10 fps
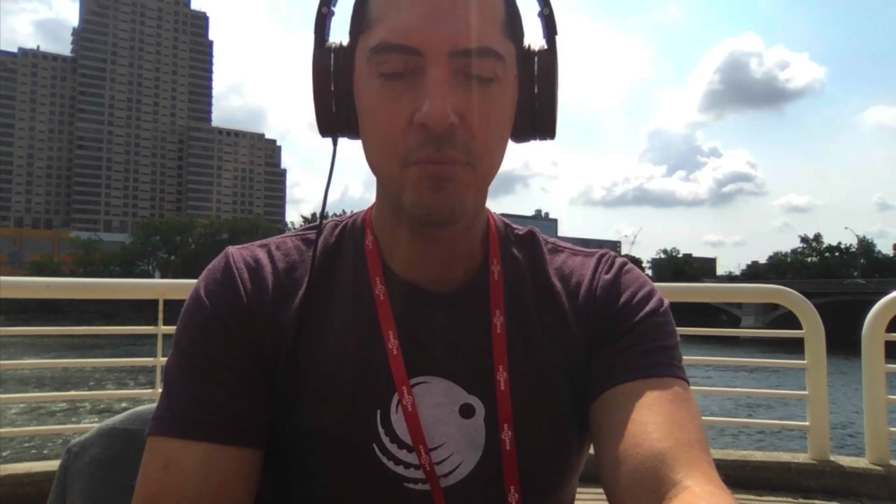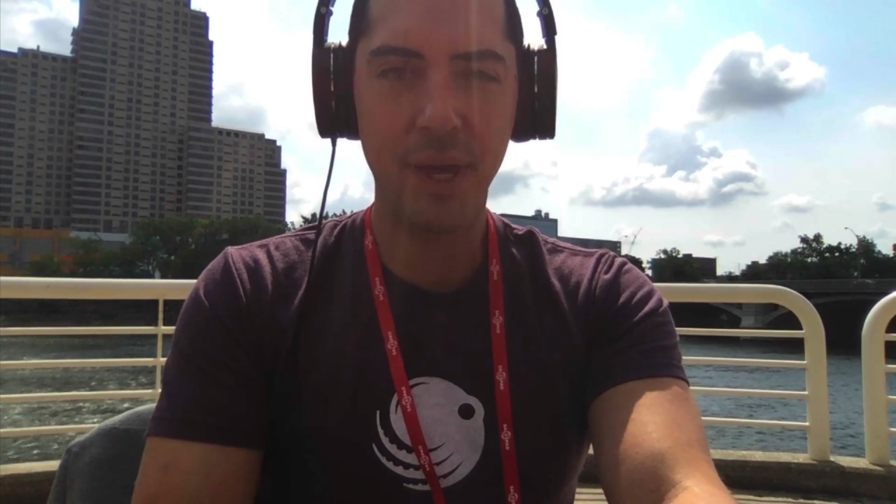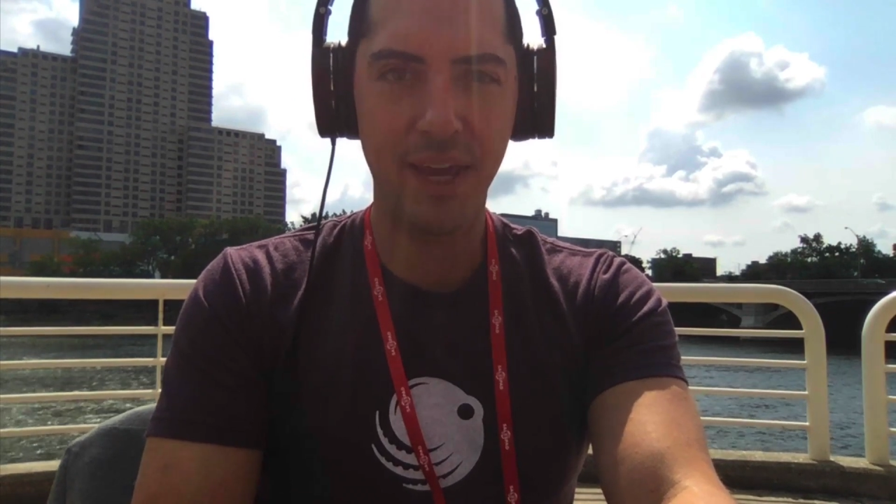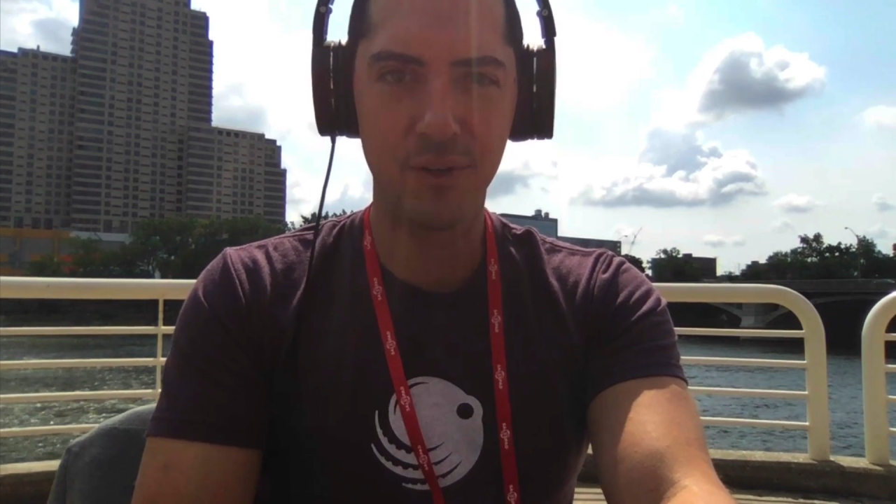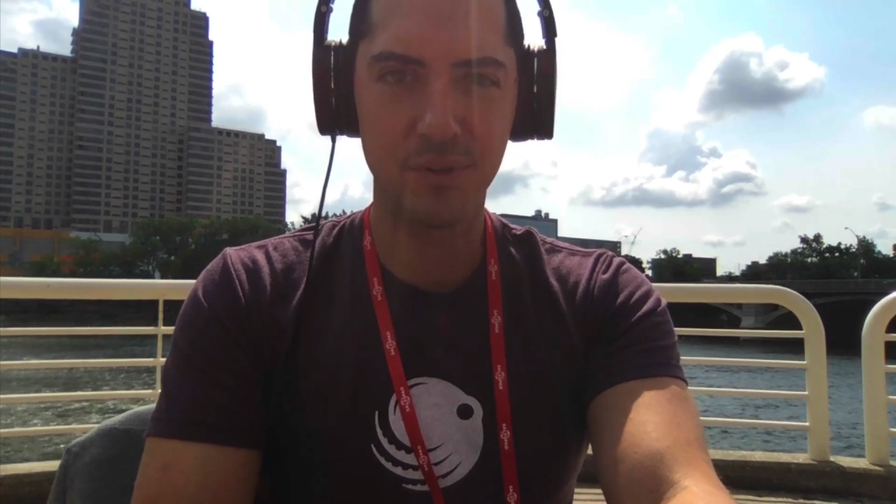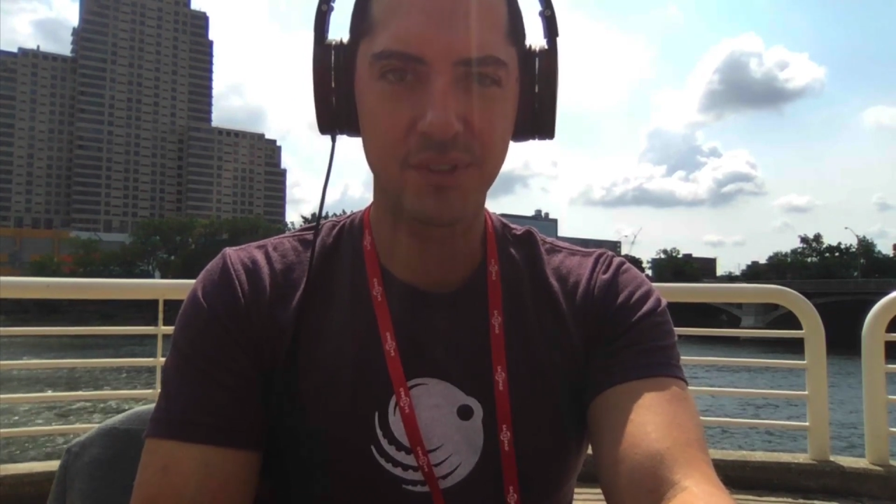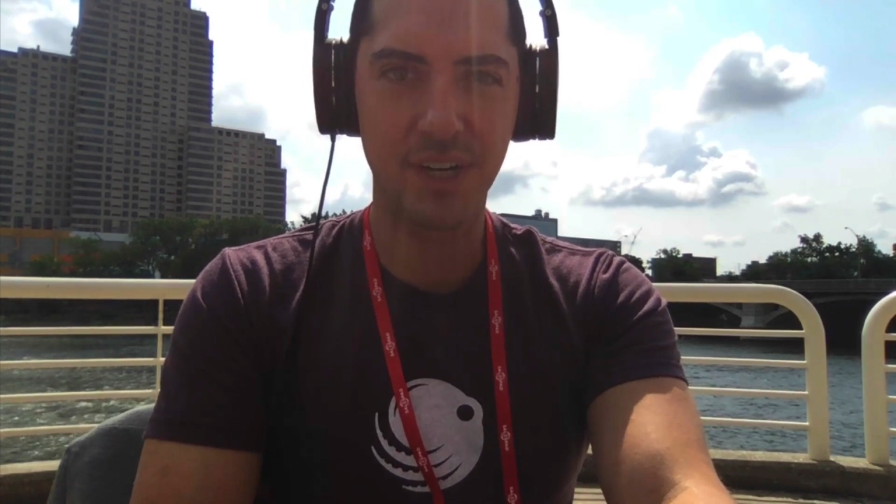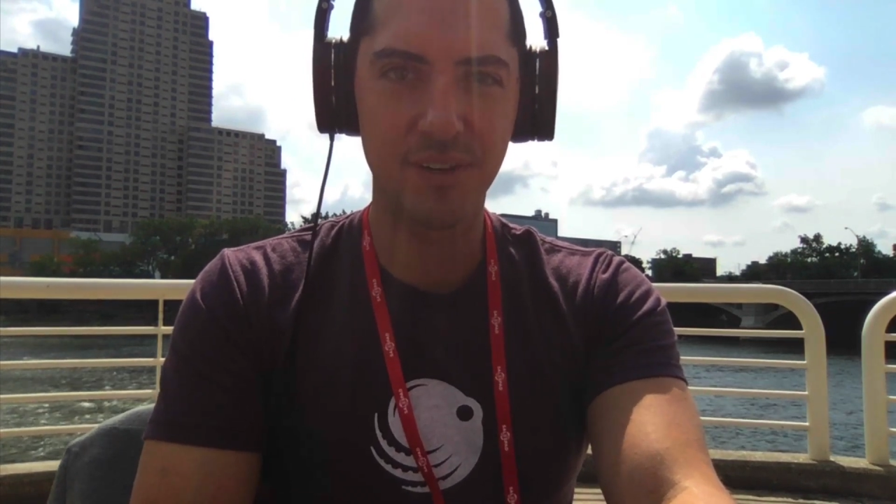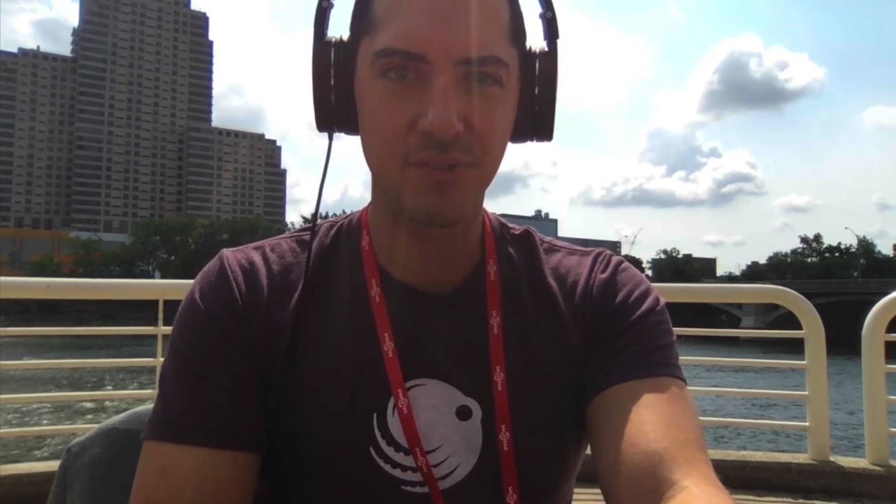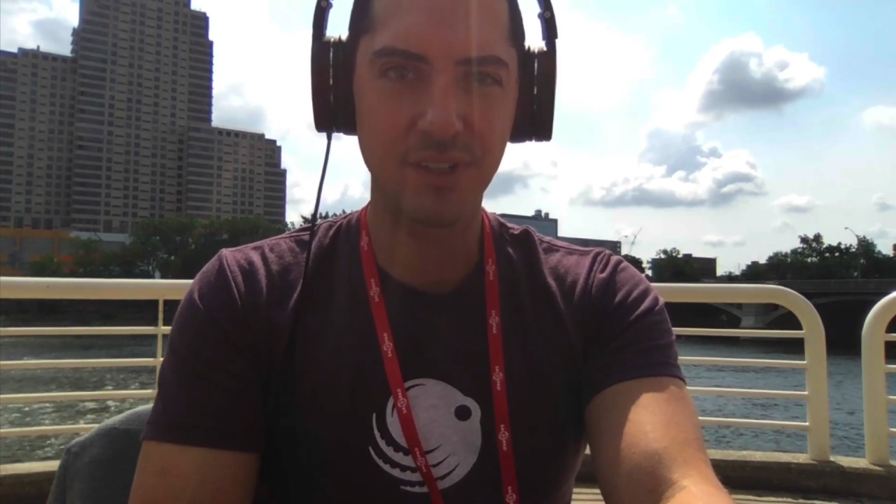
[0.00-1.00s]
Panels
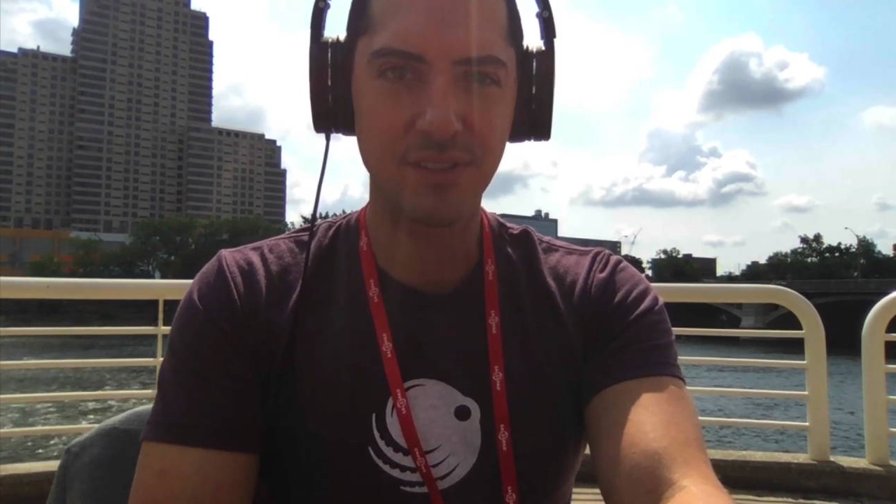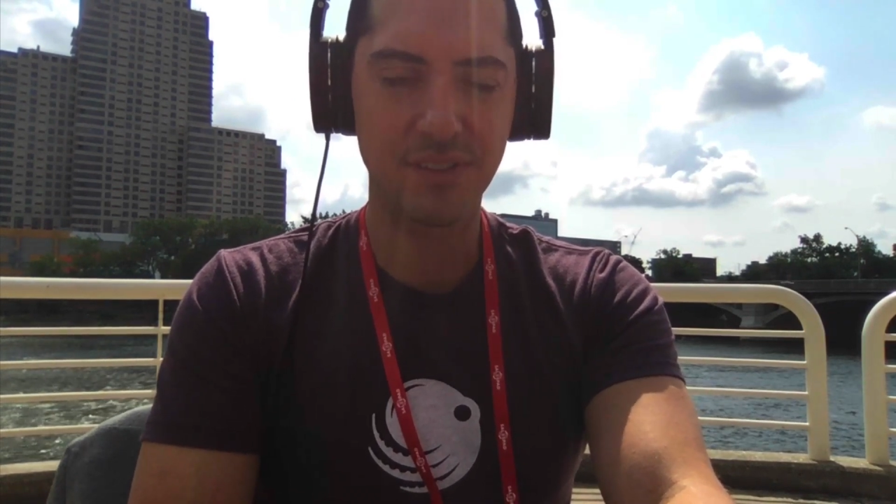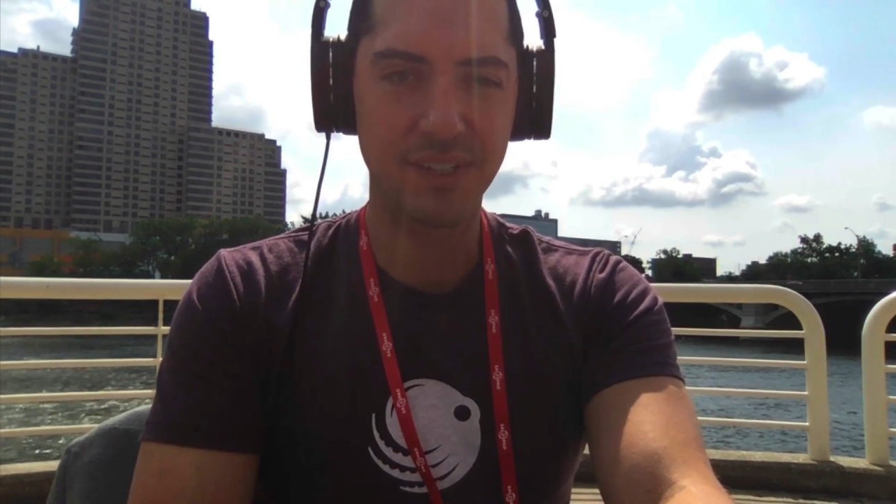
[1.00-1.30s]
Conference.